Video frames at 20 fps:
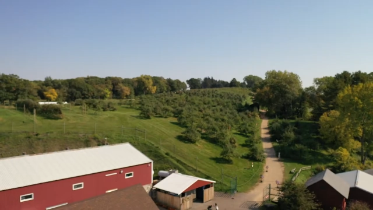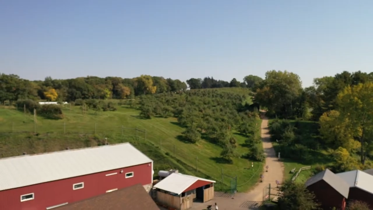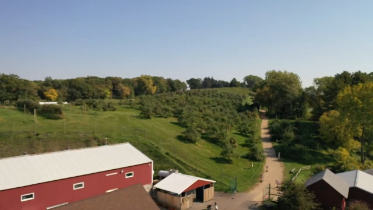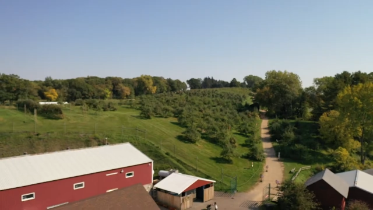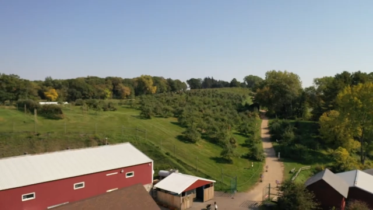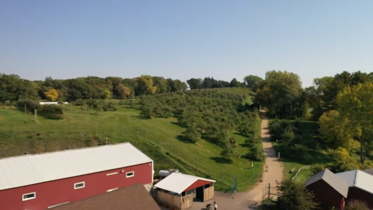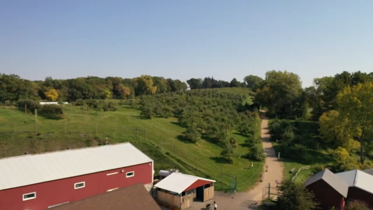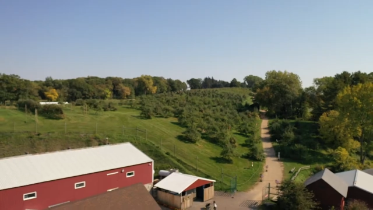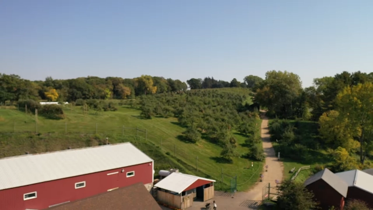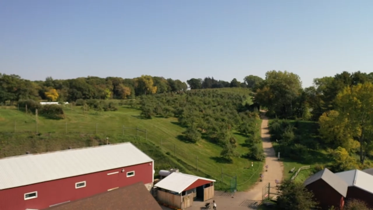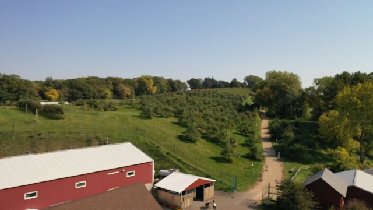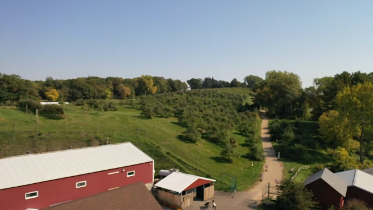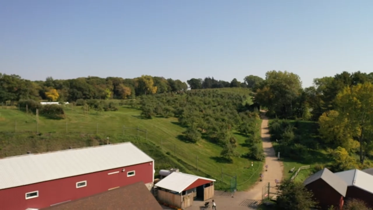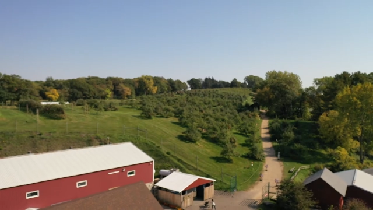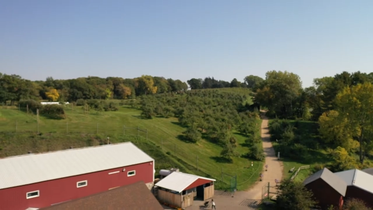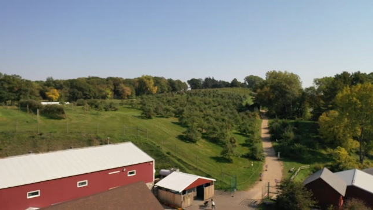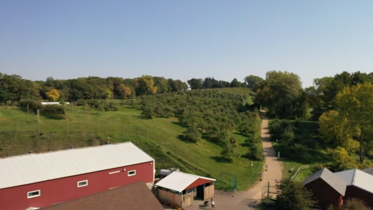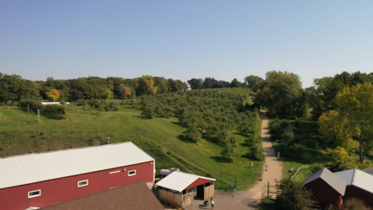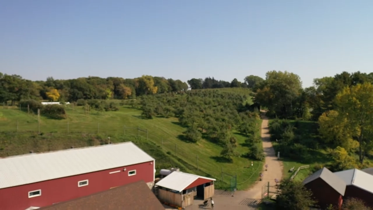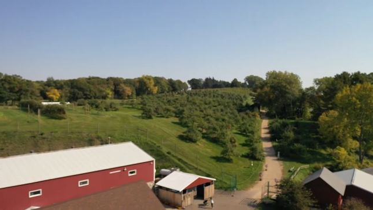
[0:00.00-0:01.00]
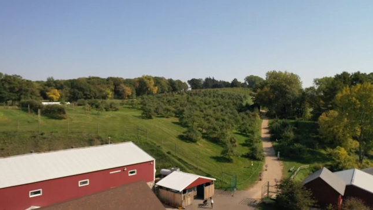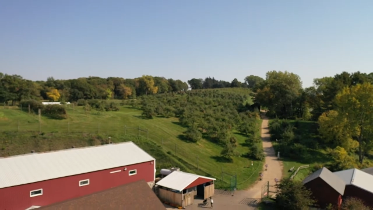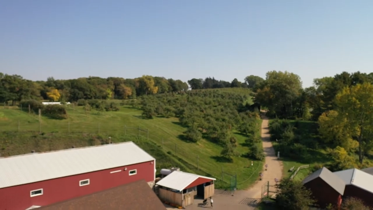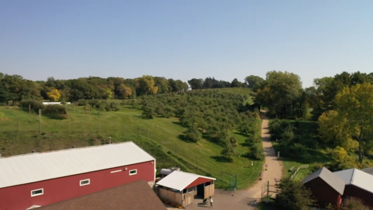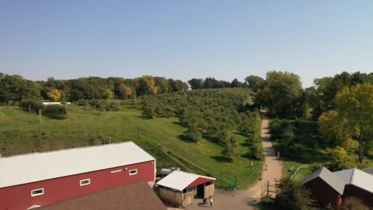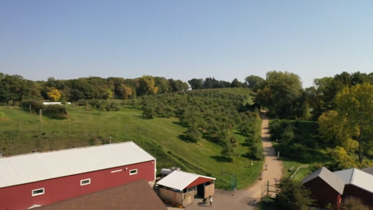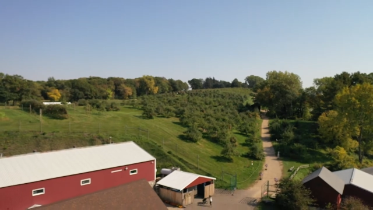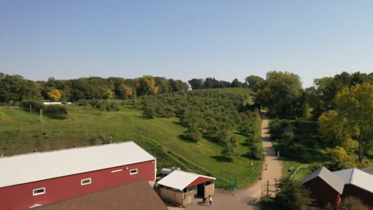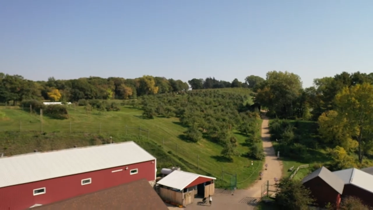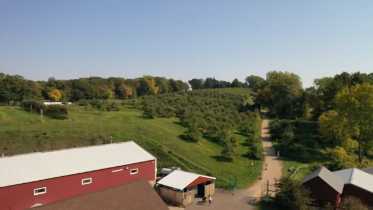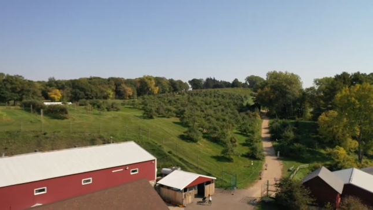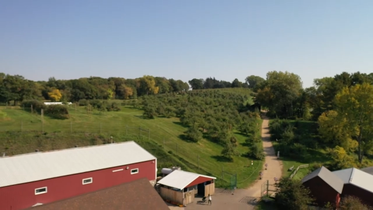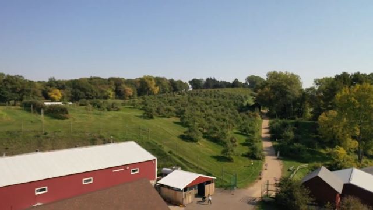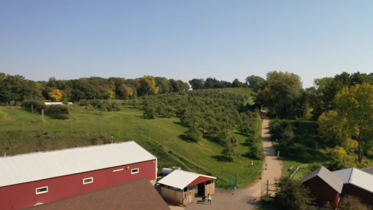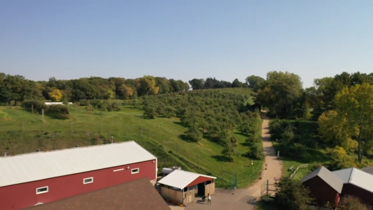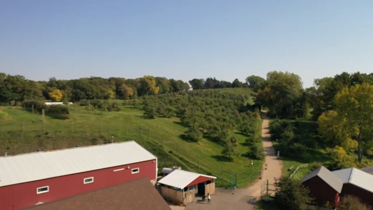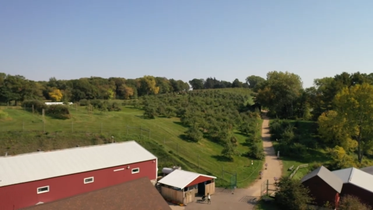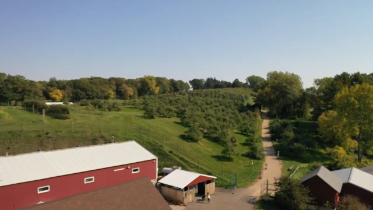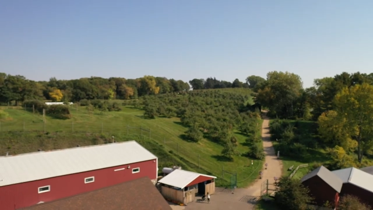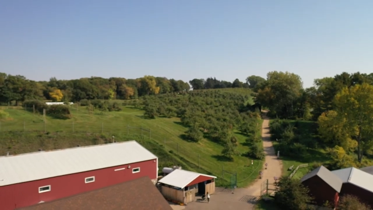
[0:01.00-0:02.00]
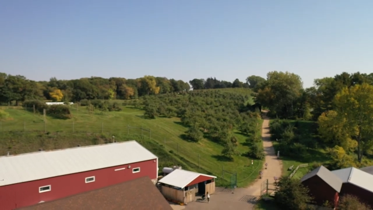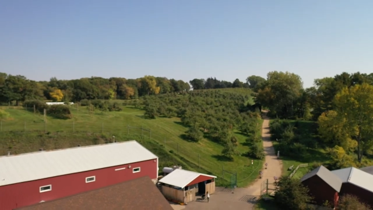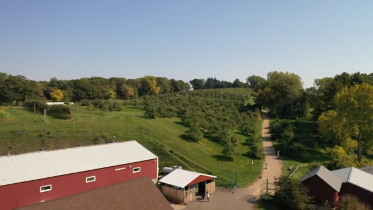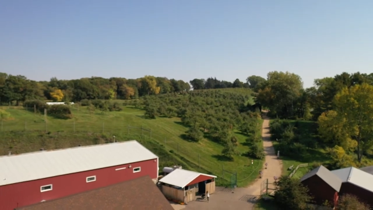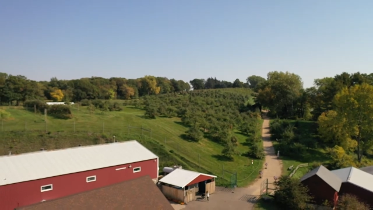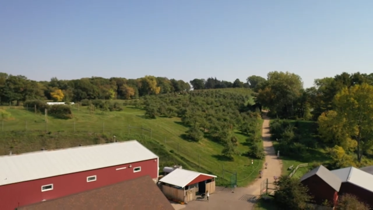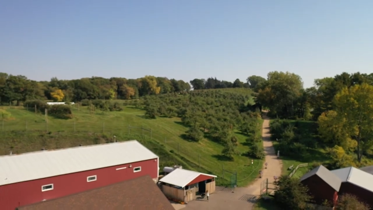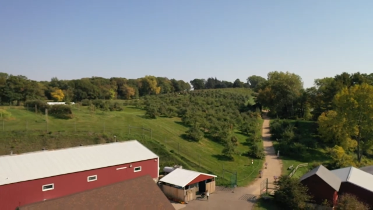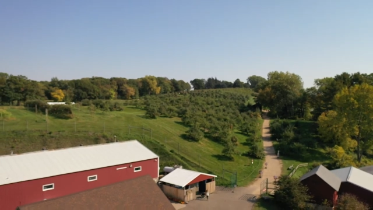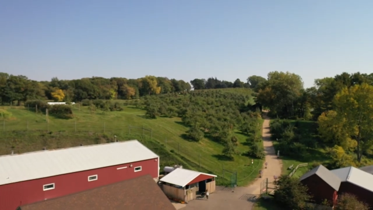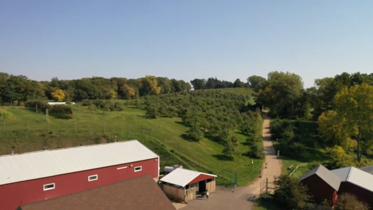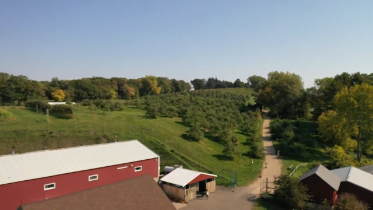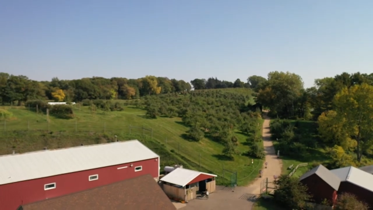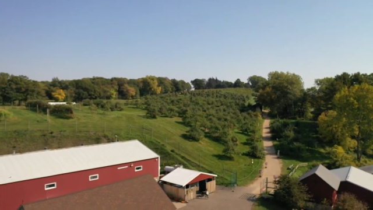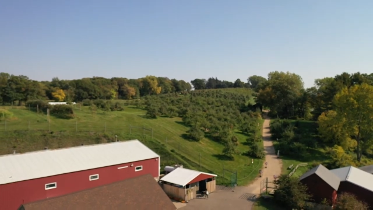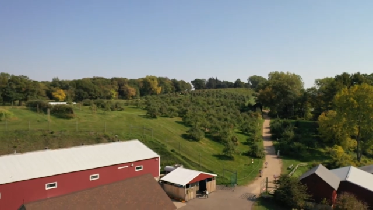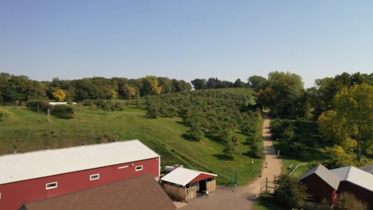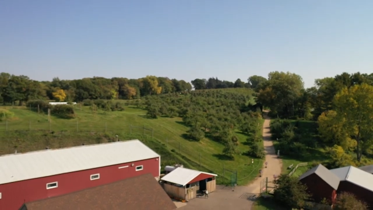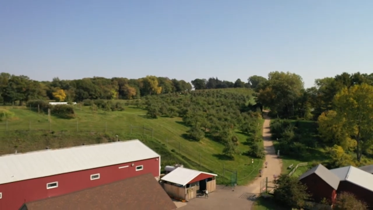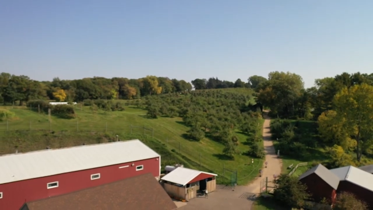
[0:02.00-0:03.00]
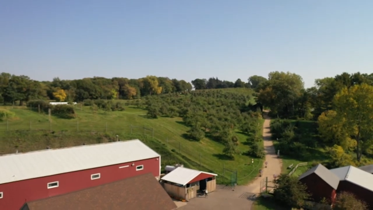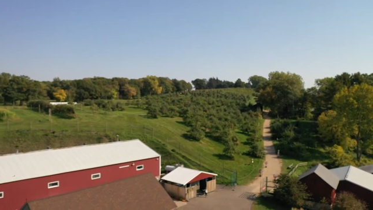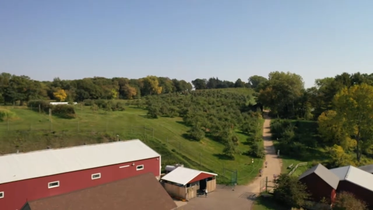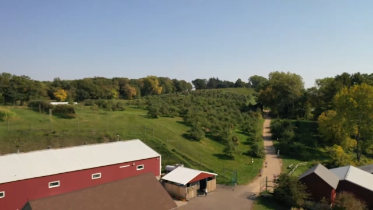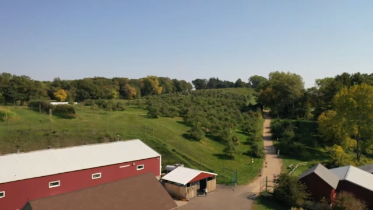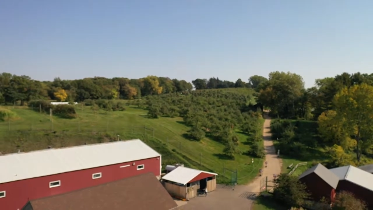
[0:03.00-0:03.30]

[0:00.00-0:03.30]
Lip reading: (no speaker visible)